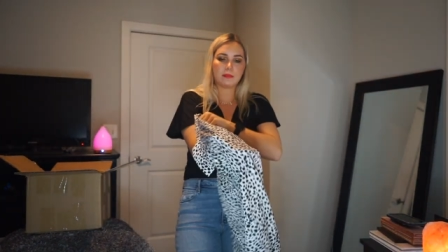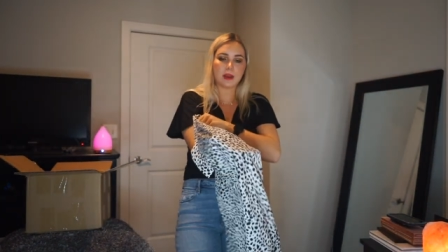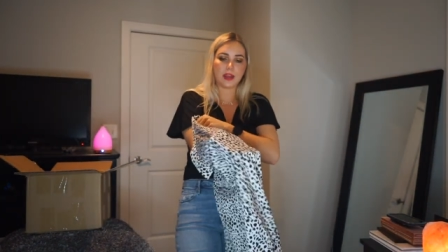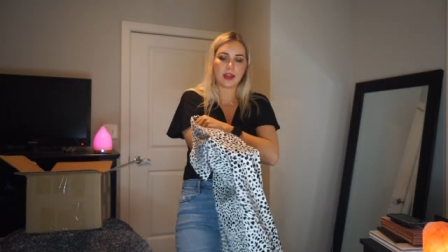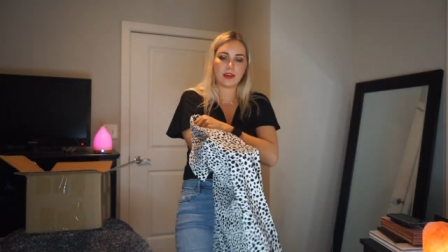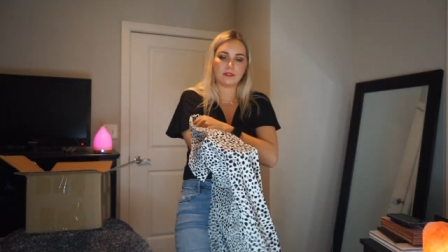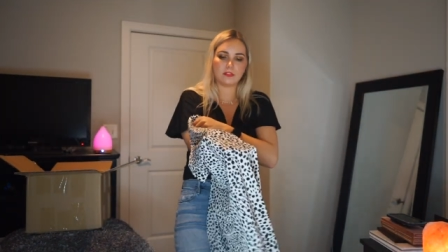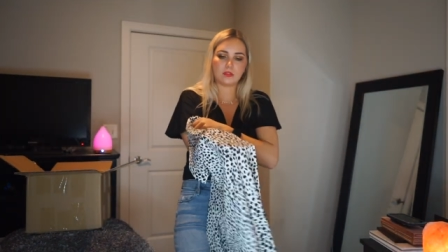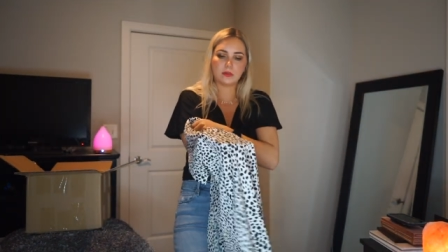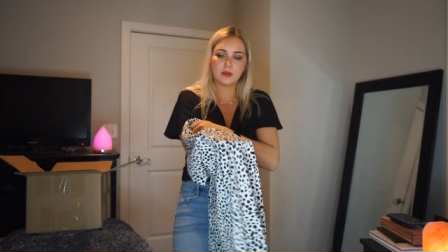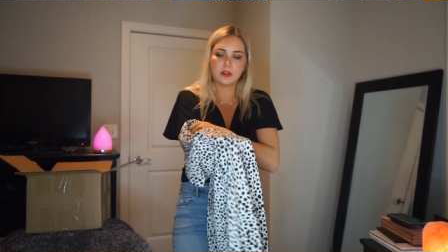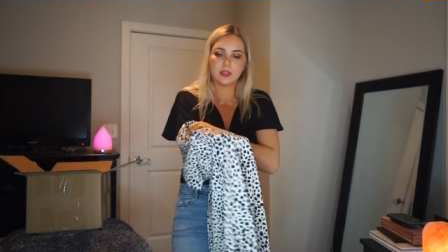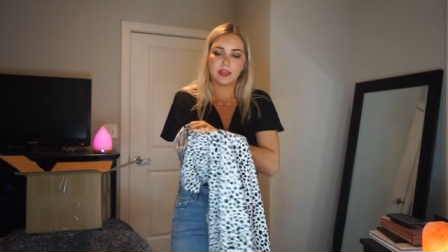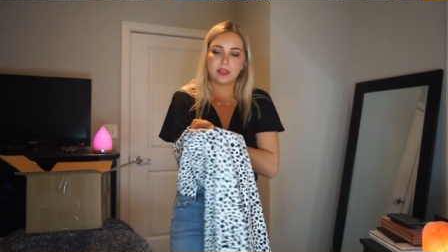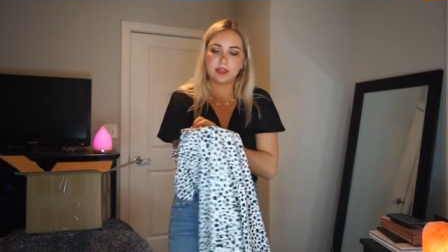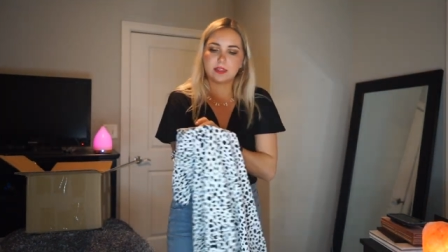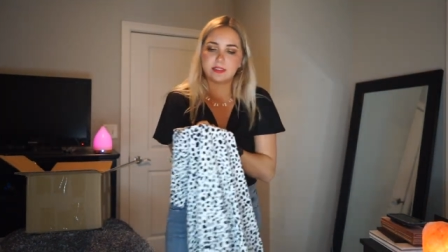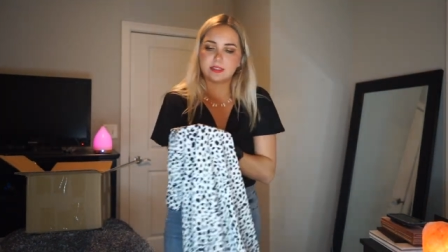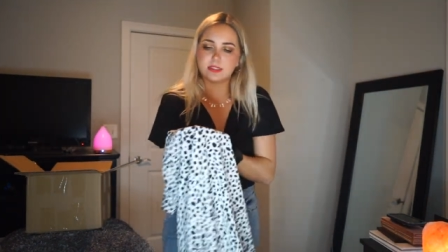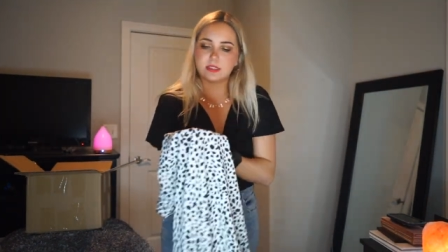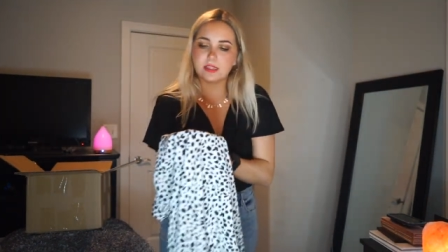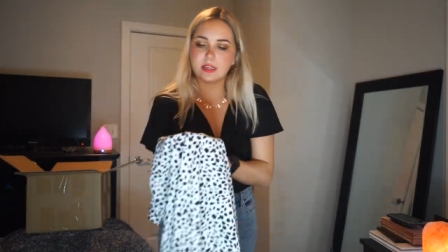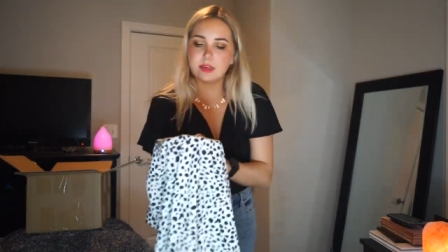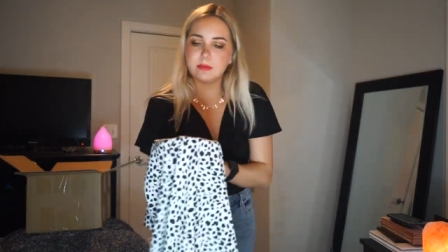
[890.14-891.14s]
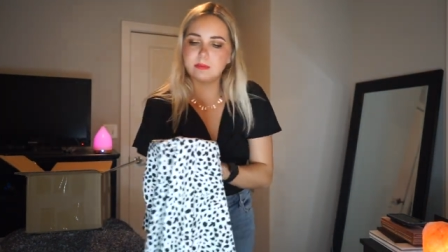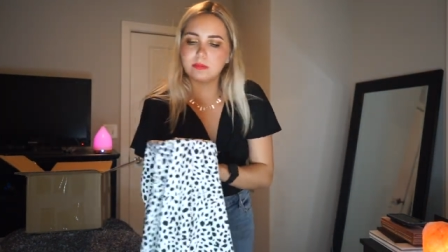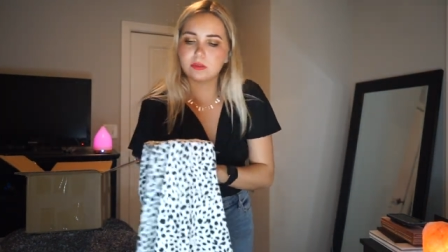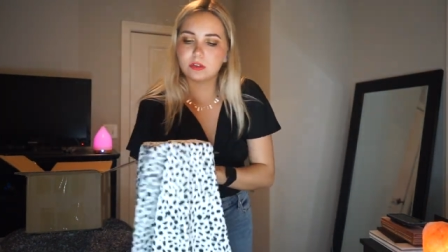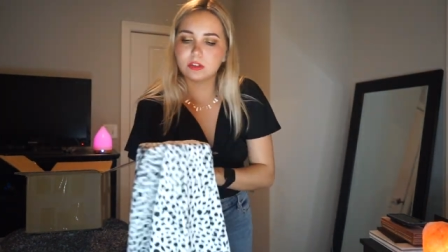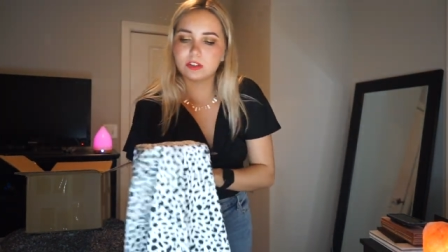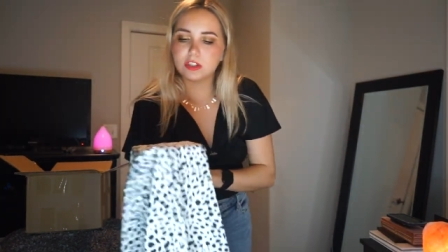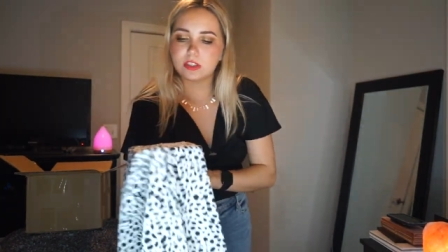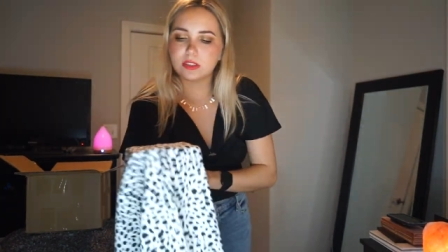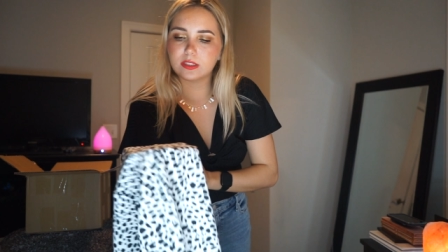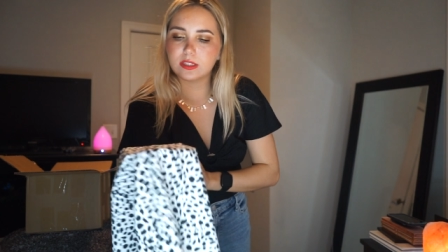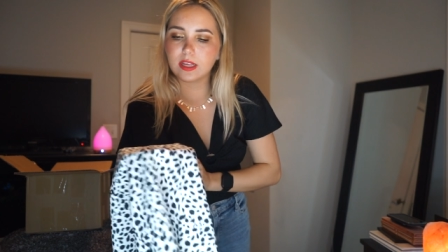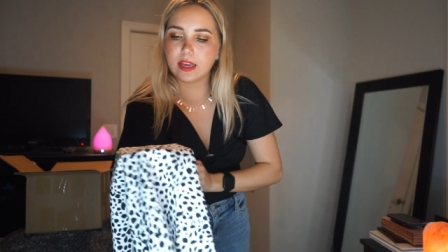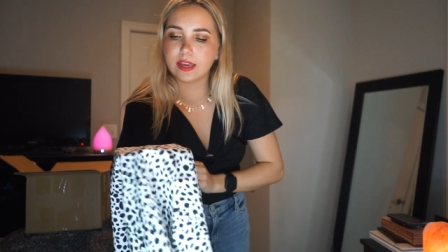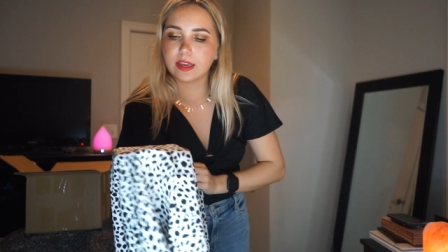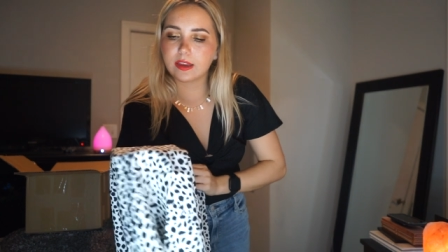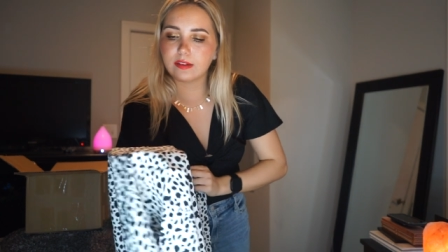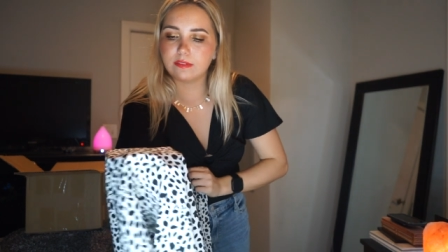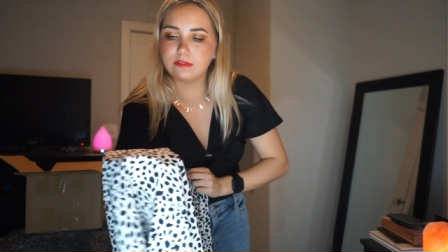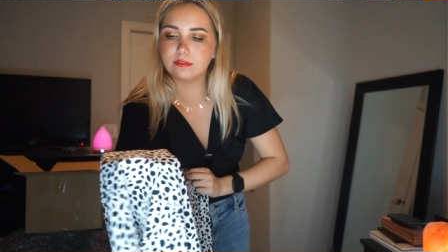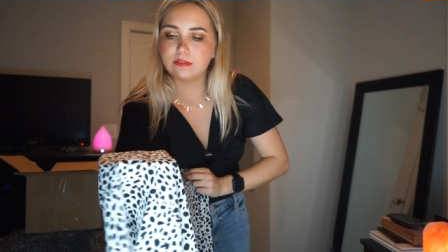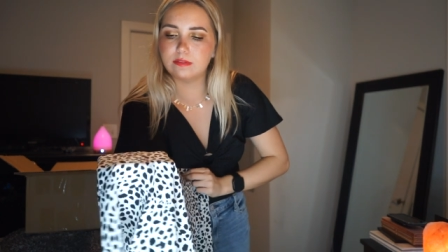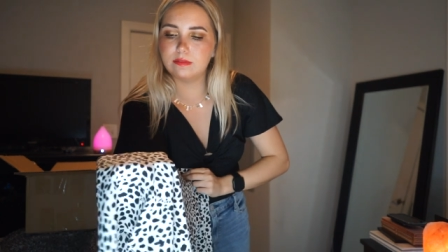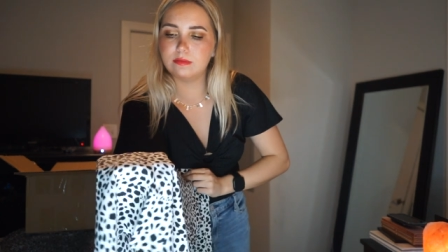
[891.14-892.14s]
I might have to wear like a slip or just
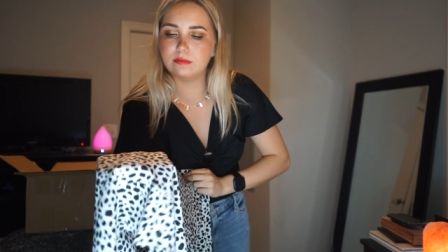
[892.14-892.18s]
like